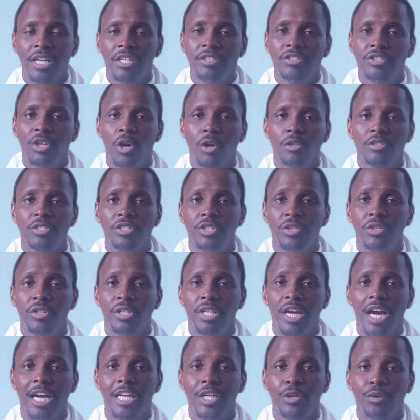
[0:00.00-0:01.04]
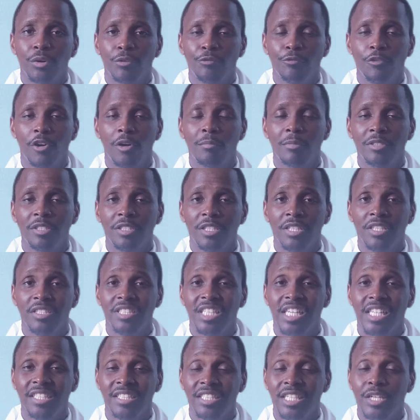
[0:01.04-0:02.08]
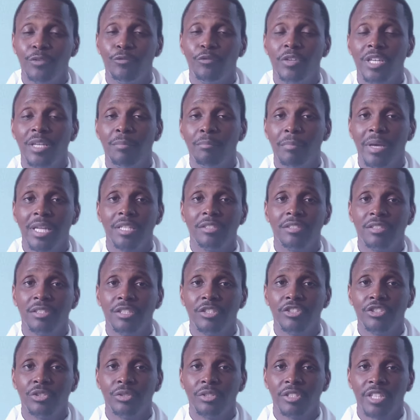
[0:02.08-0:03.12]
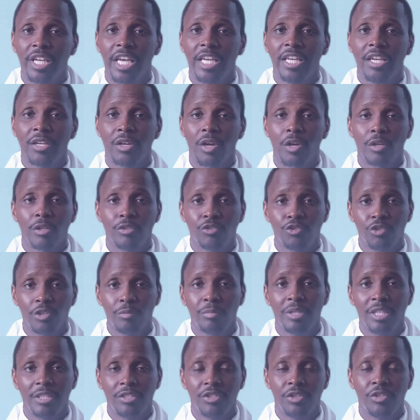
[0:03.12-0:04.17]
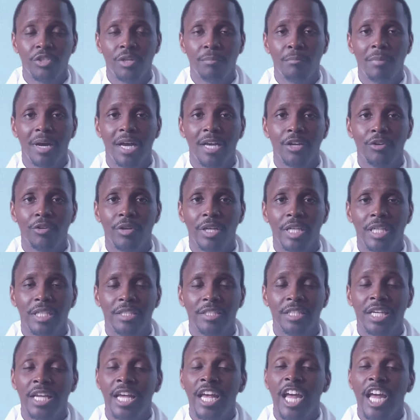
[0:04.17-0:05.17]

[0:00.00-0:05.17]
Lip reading: Talk to your doctor or pharmacist and see if any medicines you're taking are contributing to your migraines,